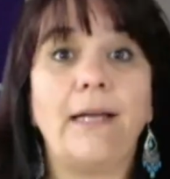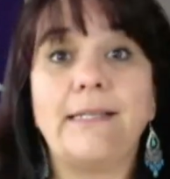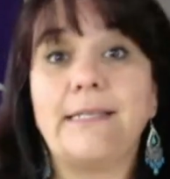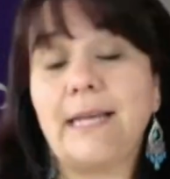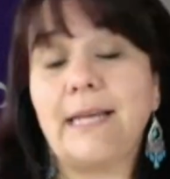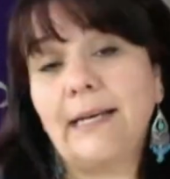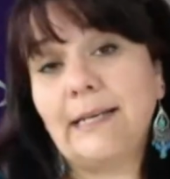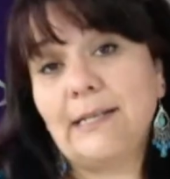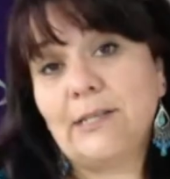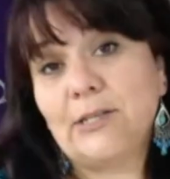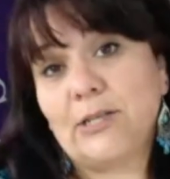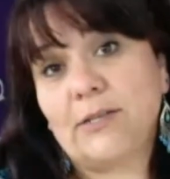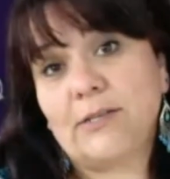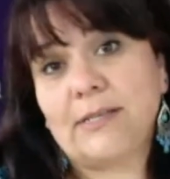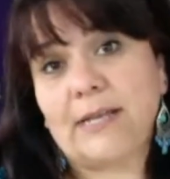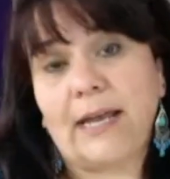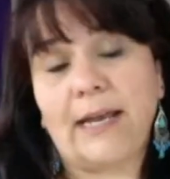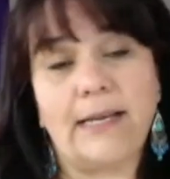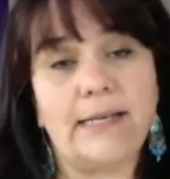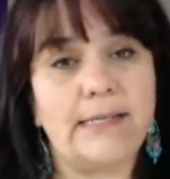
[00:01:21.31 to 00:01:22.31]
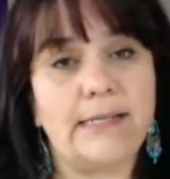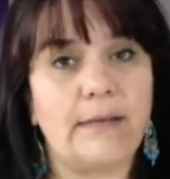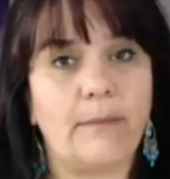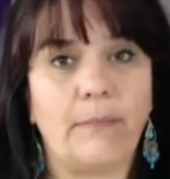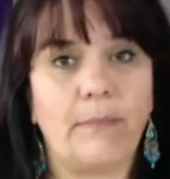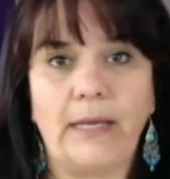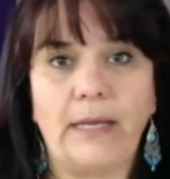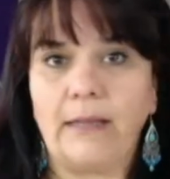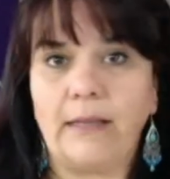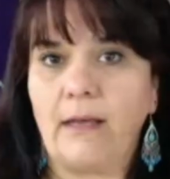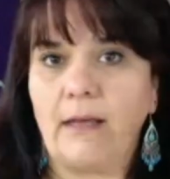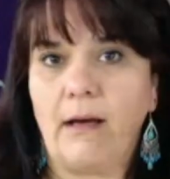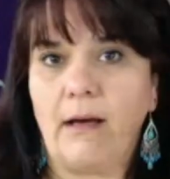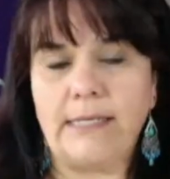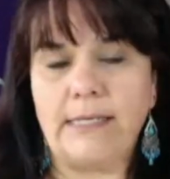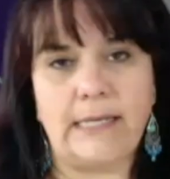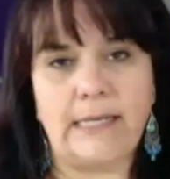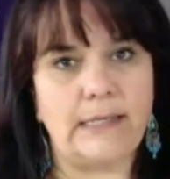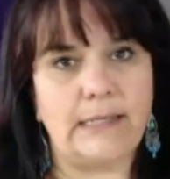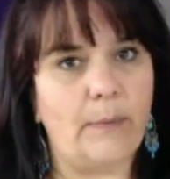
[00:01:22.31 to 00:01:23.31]
Technique Tuesday is something that I
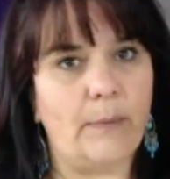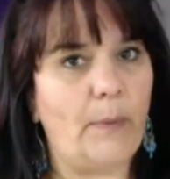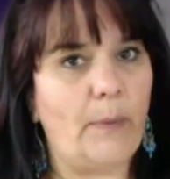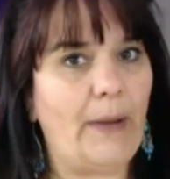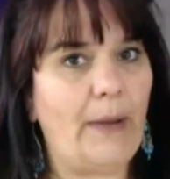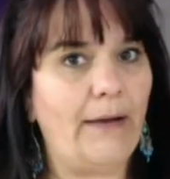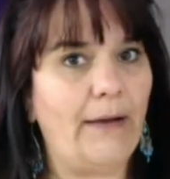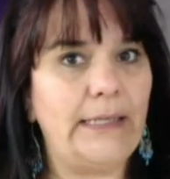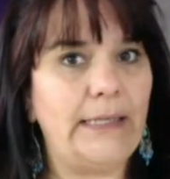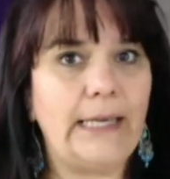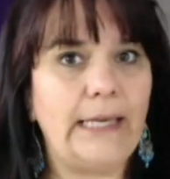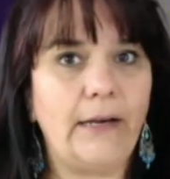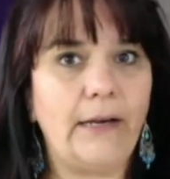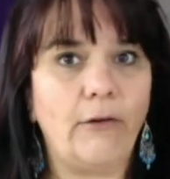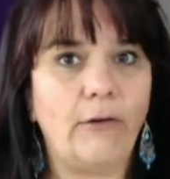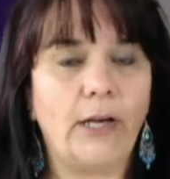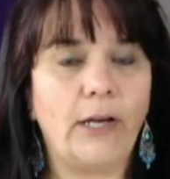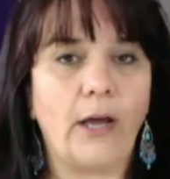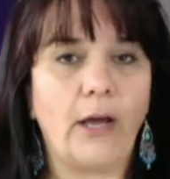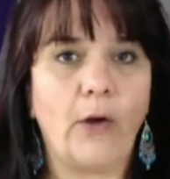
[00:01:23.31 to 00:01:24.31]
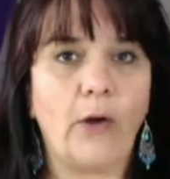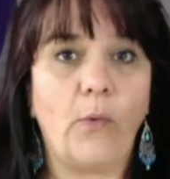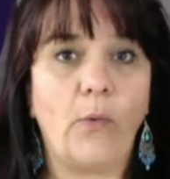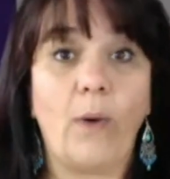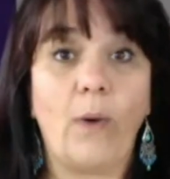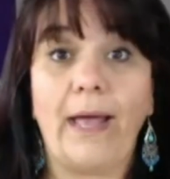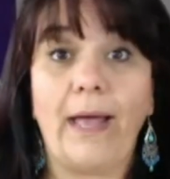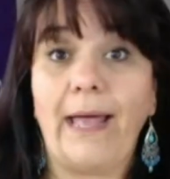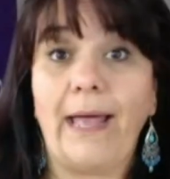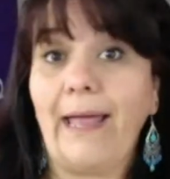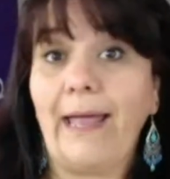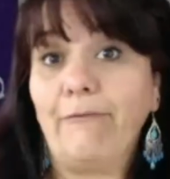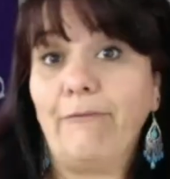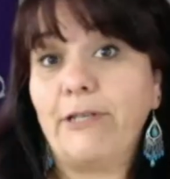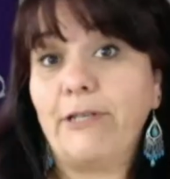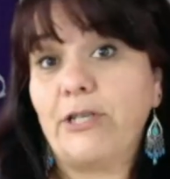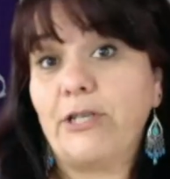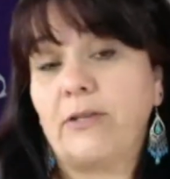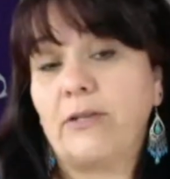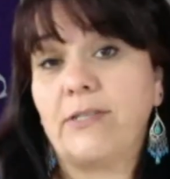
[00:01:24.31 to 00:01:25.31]
set up about a year ago where
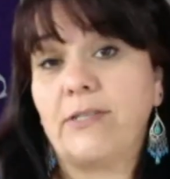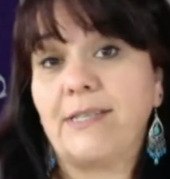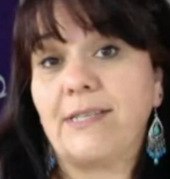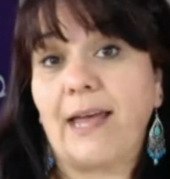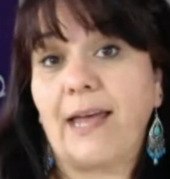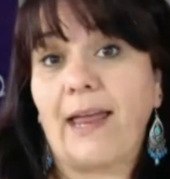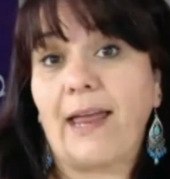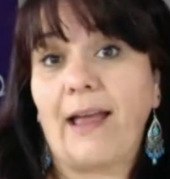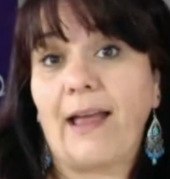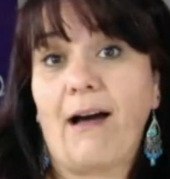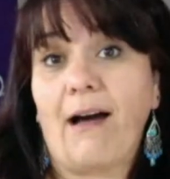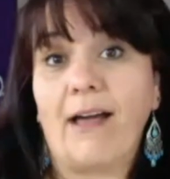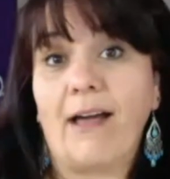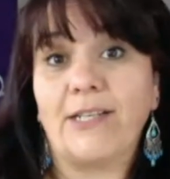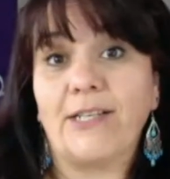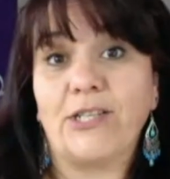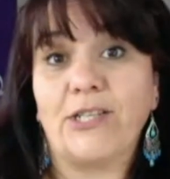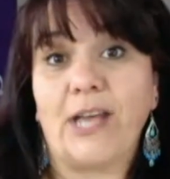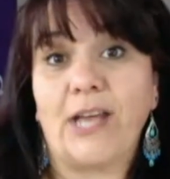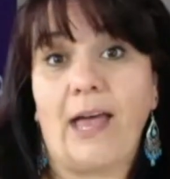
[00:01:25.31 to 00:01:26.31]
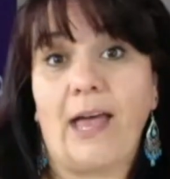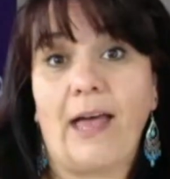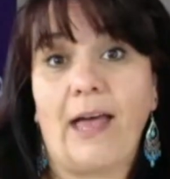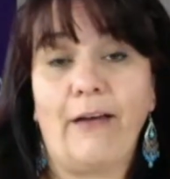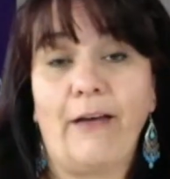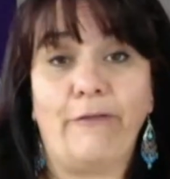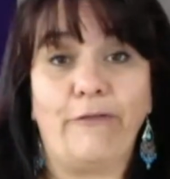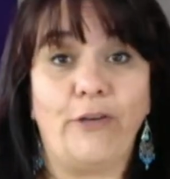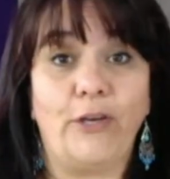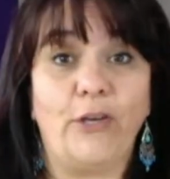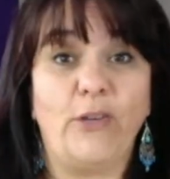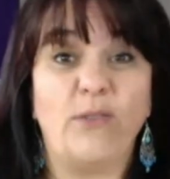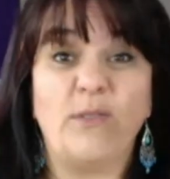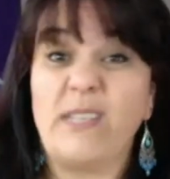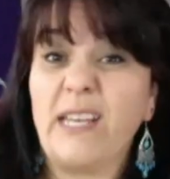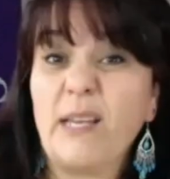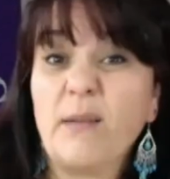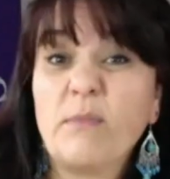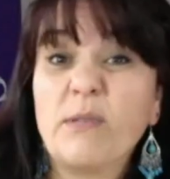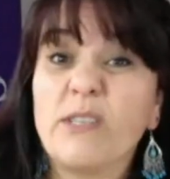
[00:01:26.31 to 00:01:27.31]
every Tuesday I share a few
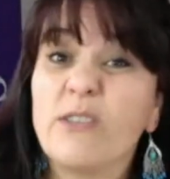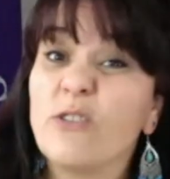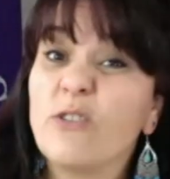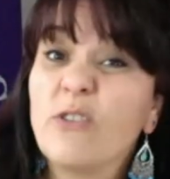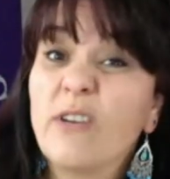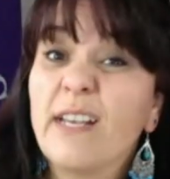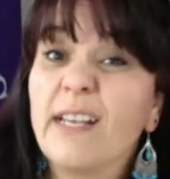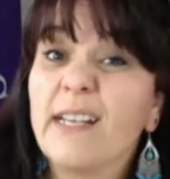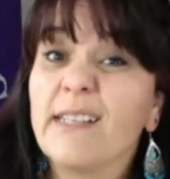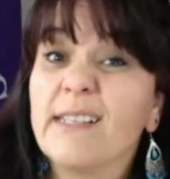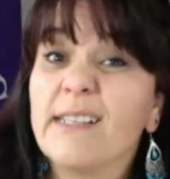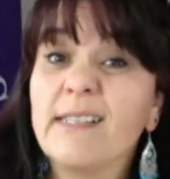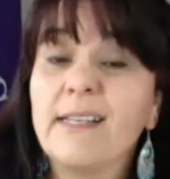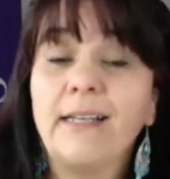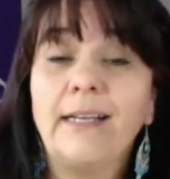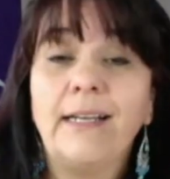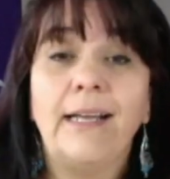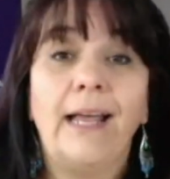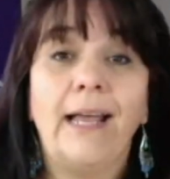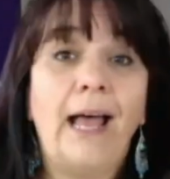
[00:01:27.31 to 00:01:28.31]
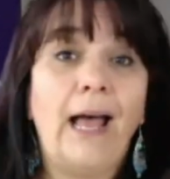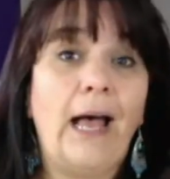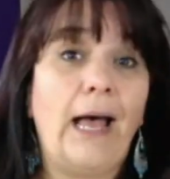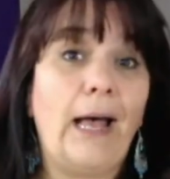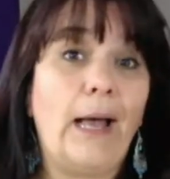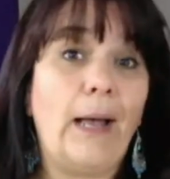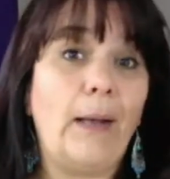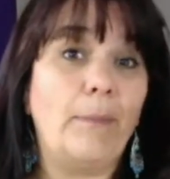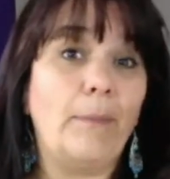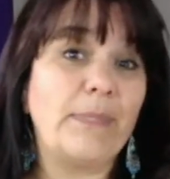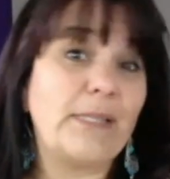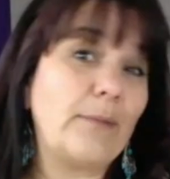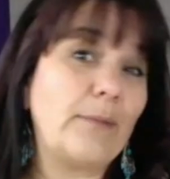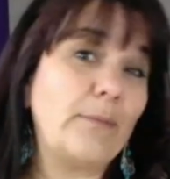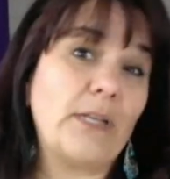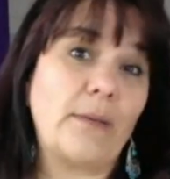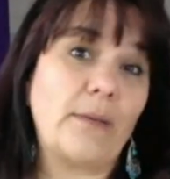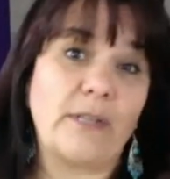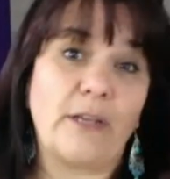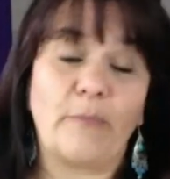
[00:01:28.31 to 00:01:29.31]
tips and tricks.
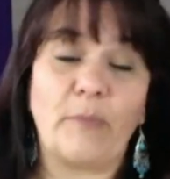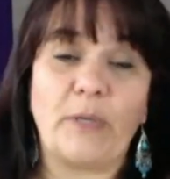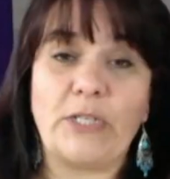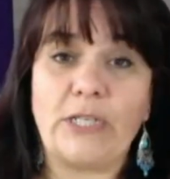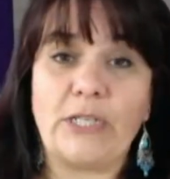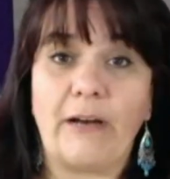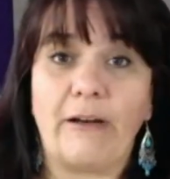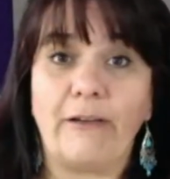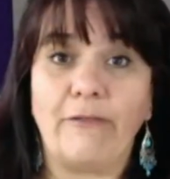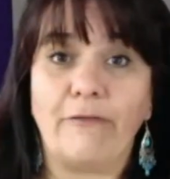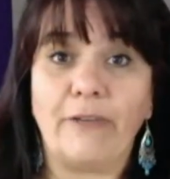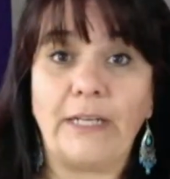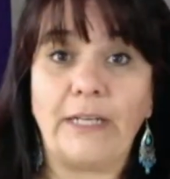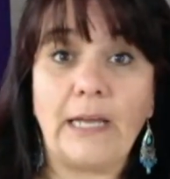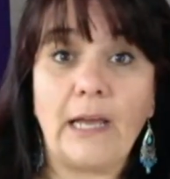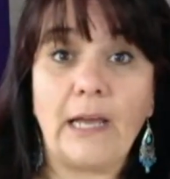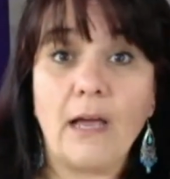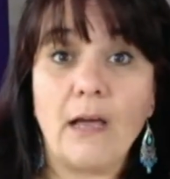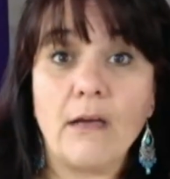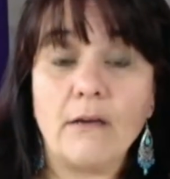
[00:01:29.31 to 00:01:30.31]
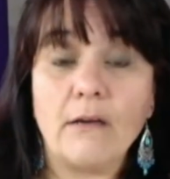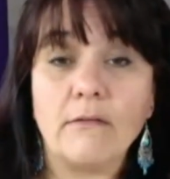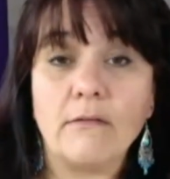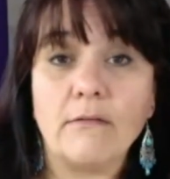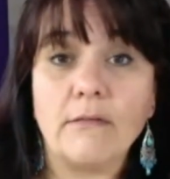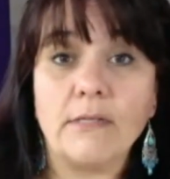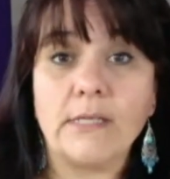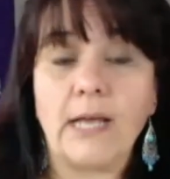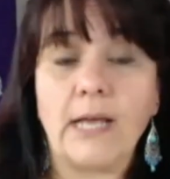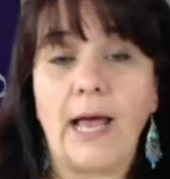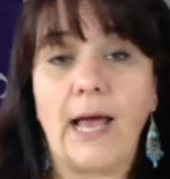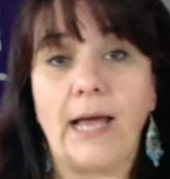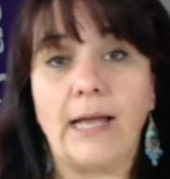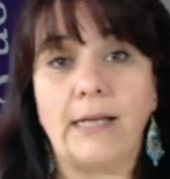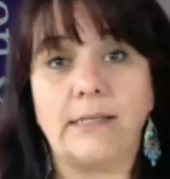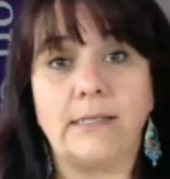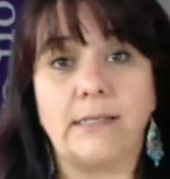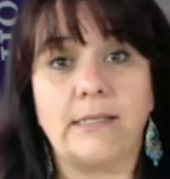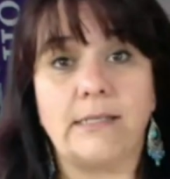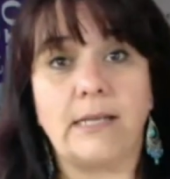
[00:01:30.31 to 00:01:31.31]
Sometimes I've been sharing videos
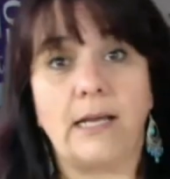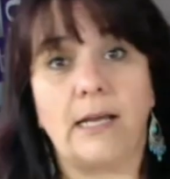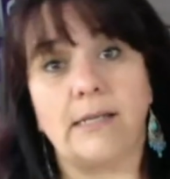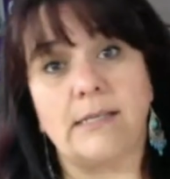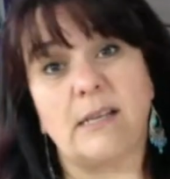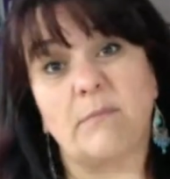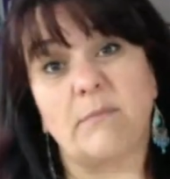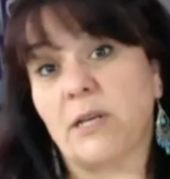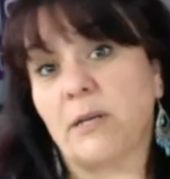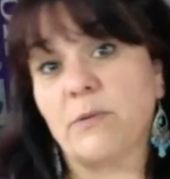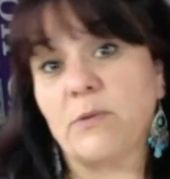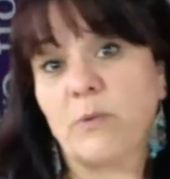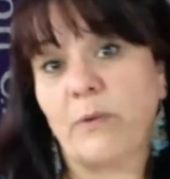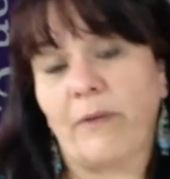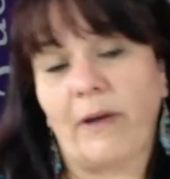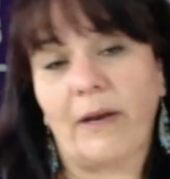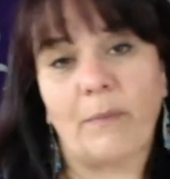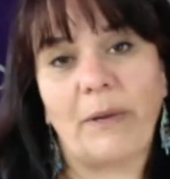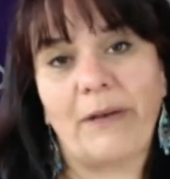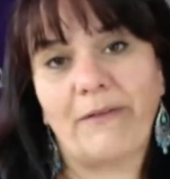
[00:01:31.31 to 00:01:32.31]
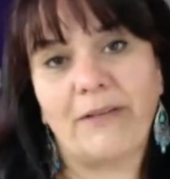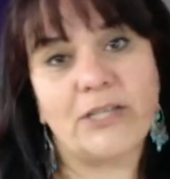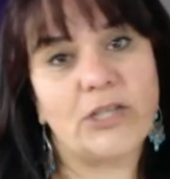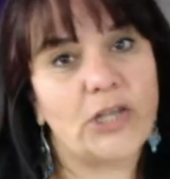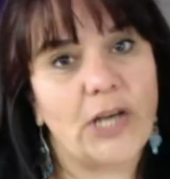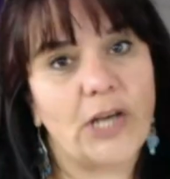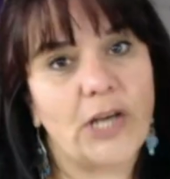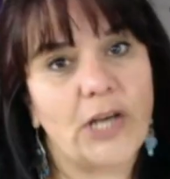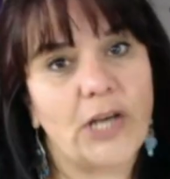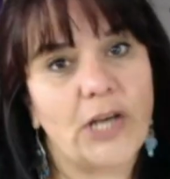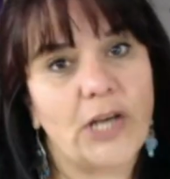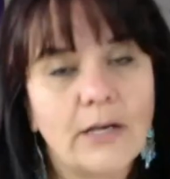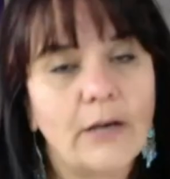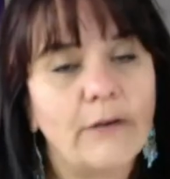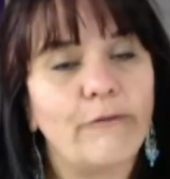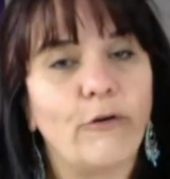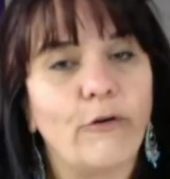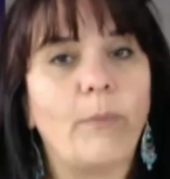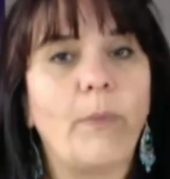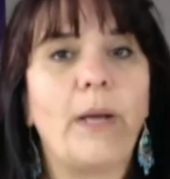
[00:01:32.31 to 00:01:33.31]
and sometimes we've had a bit of a chat
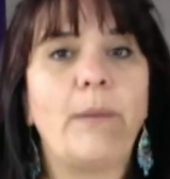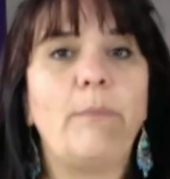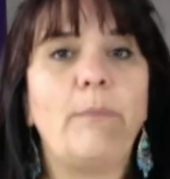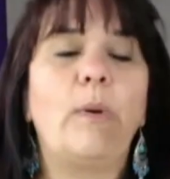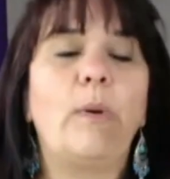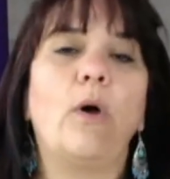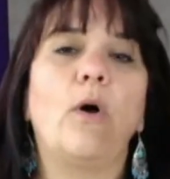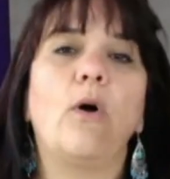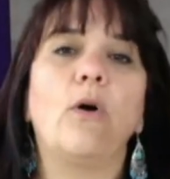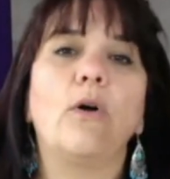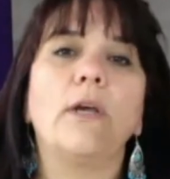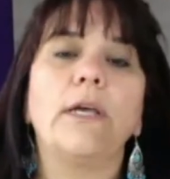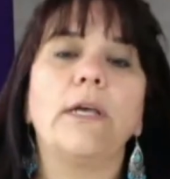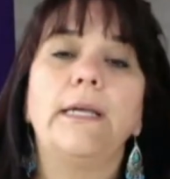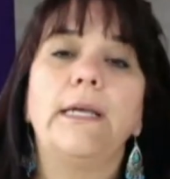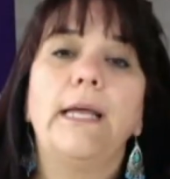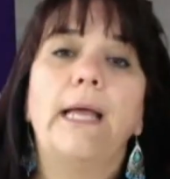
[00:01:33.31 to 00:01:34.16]
over on my blog.